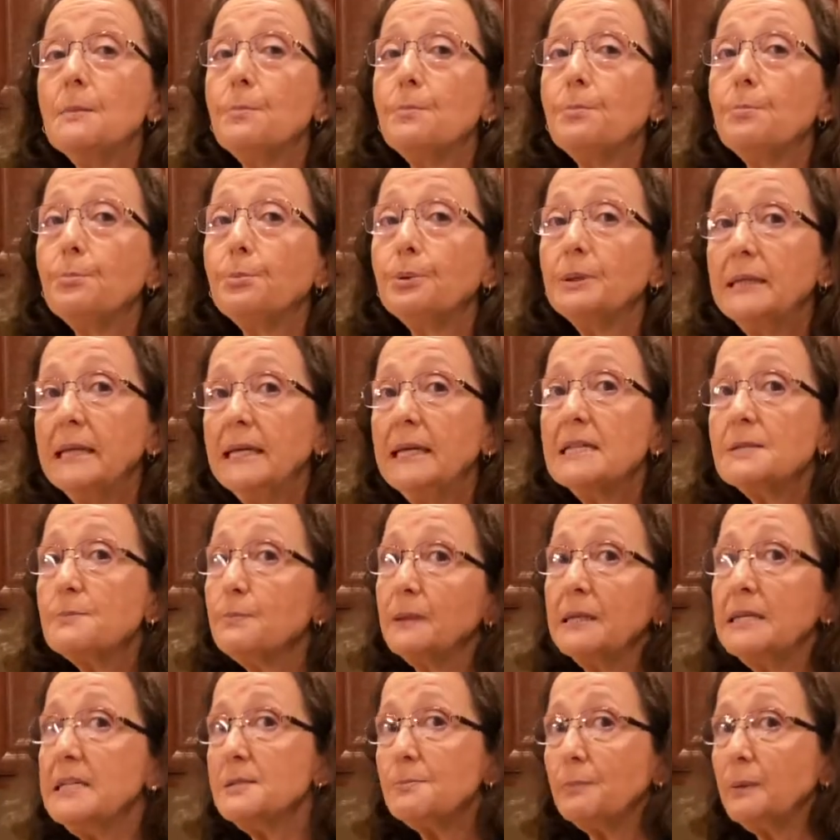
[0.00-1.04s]
Please,
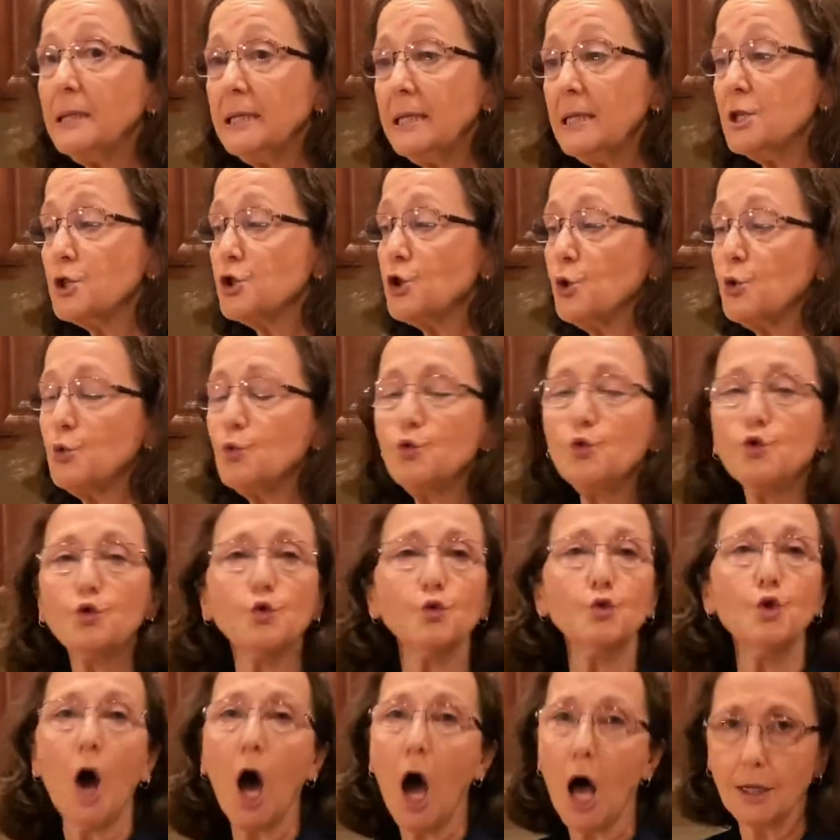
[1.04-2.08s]
please, please do
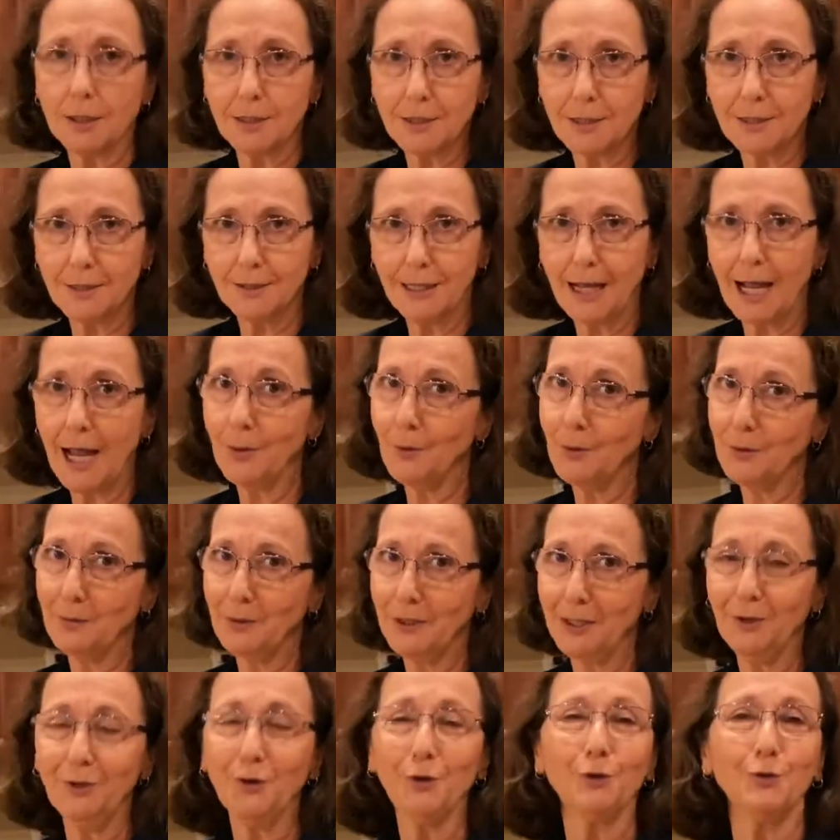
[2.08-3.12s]
not, I
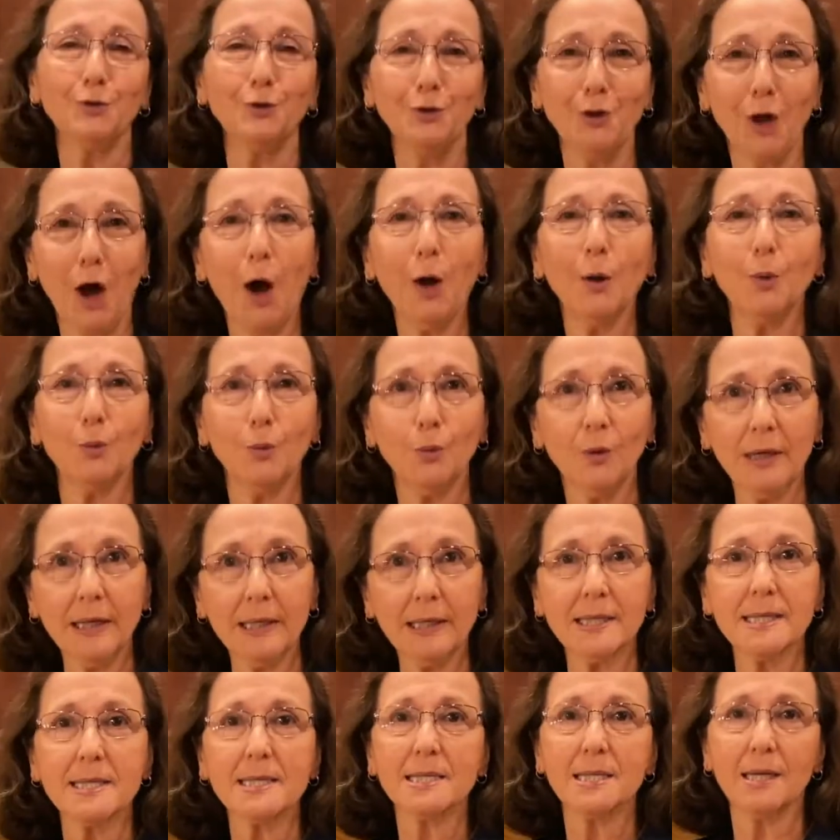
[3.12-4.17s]
repeat, do not
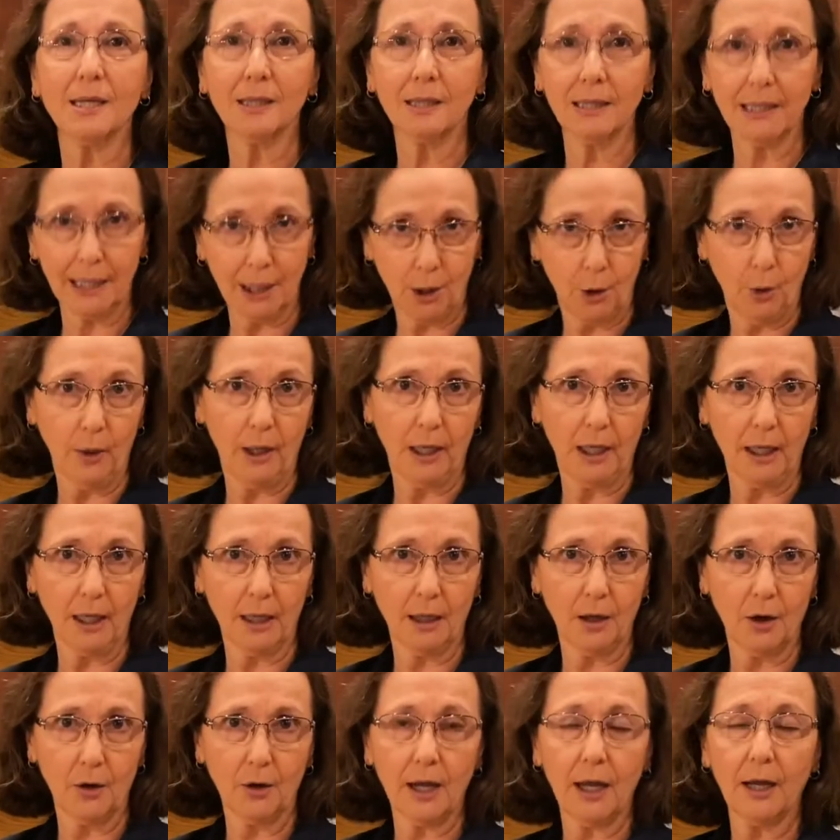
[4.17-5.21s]
rinse the linguine,
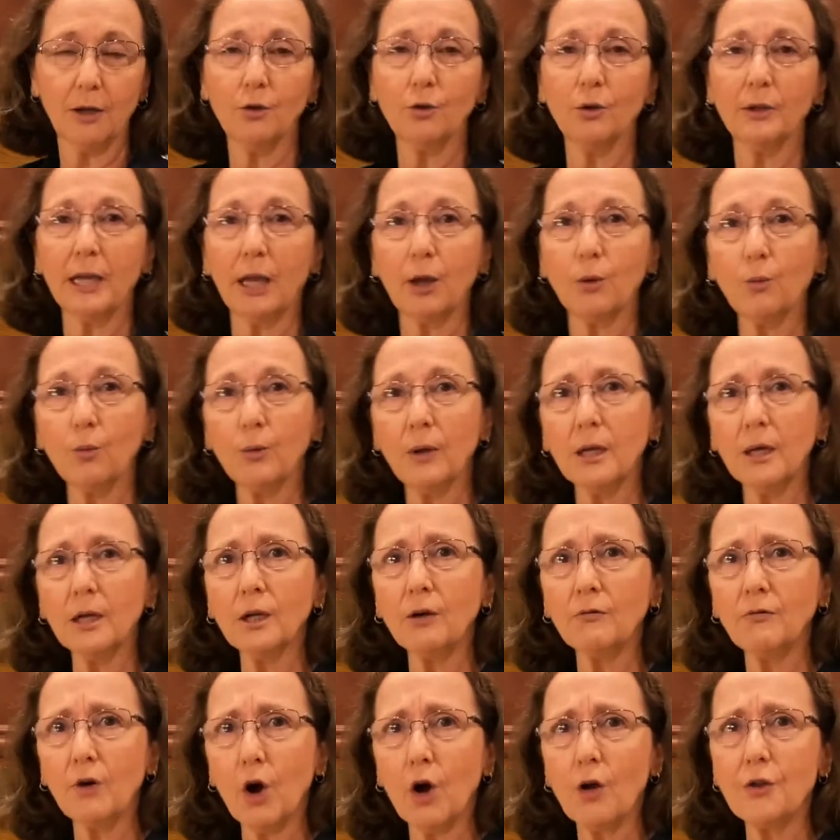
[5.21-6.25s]
okay? You'll get rid
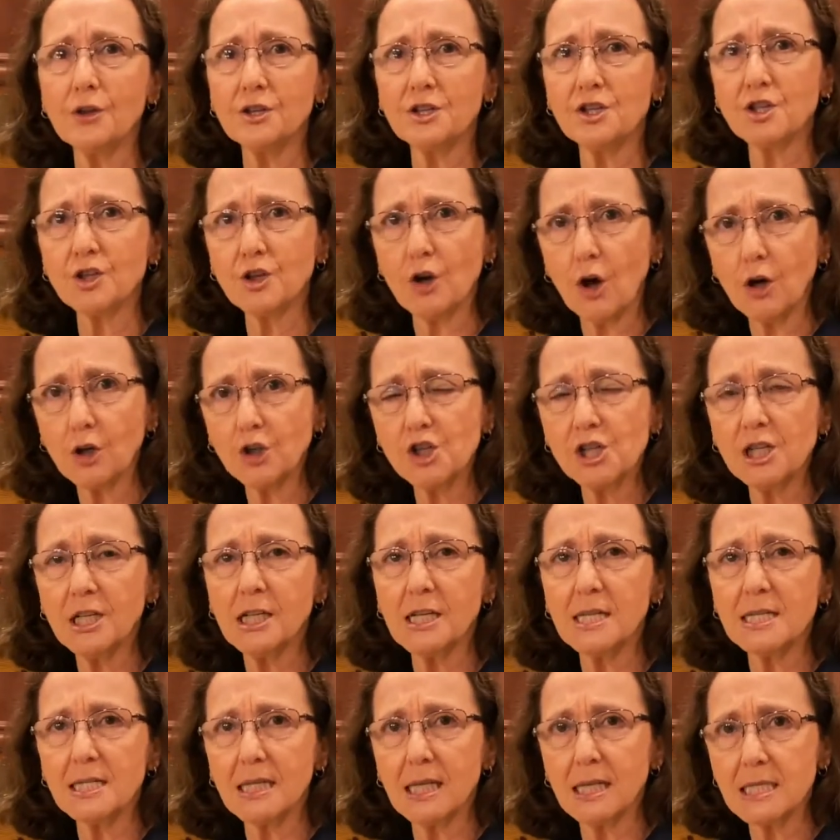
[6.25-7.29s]
of all the
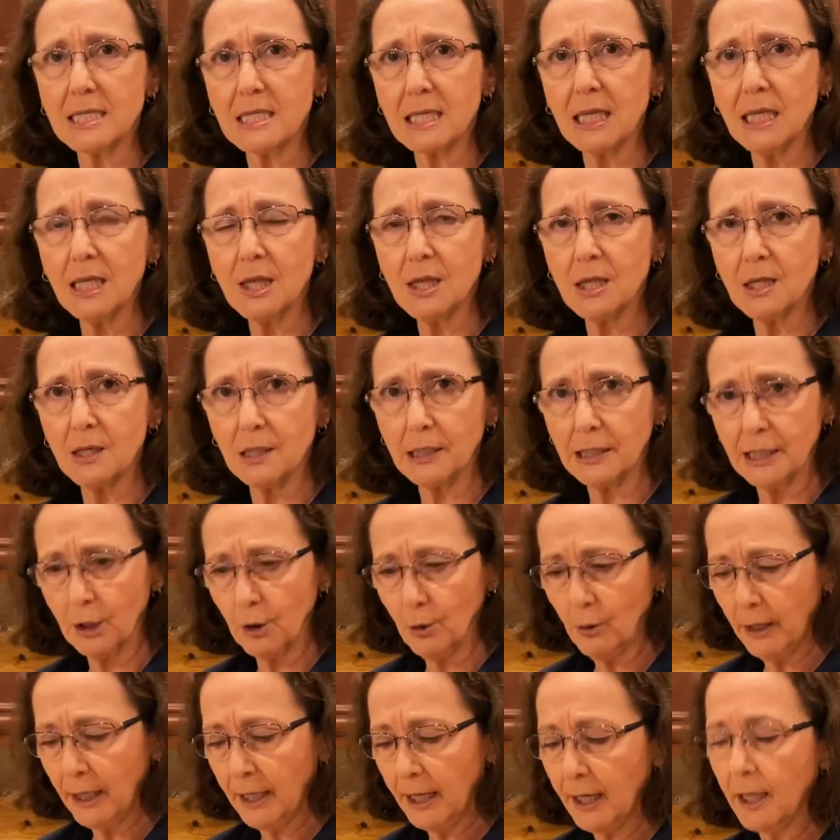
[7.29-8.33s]
starchiness that's in the
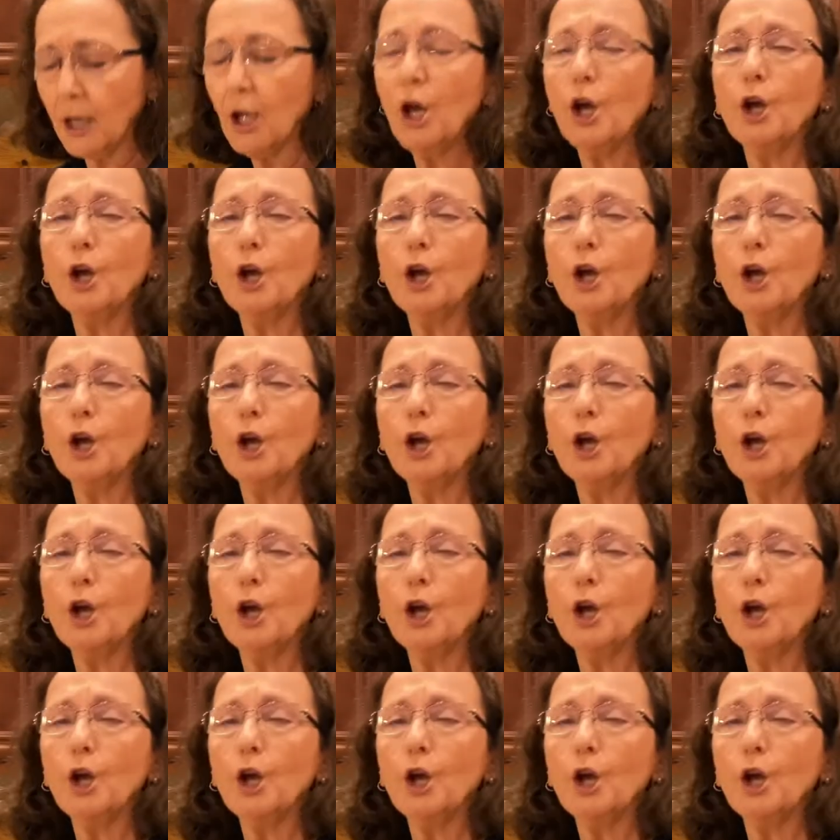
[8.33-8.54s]
linguine.